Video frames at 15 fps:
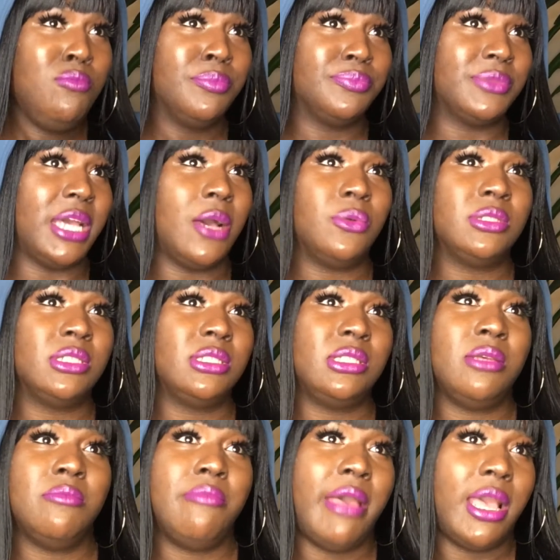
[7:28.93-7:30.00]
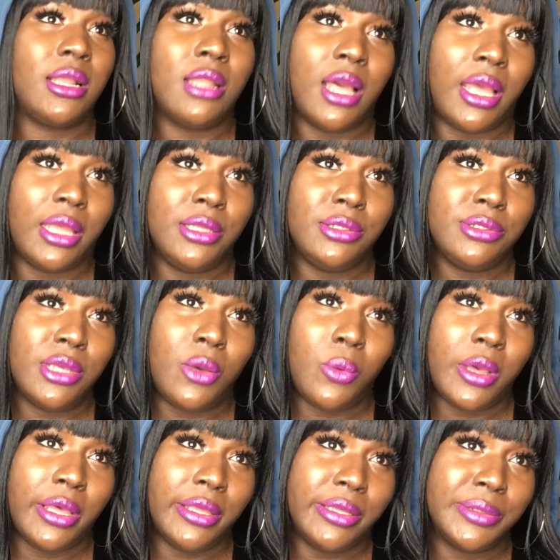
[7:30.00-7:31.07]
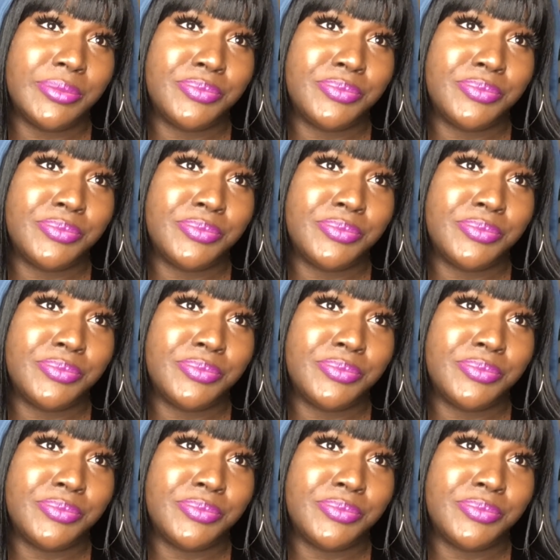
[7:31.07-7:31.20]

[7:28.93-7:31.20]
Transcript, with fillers: I was just sitting back like, you know what?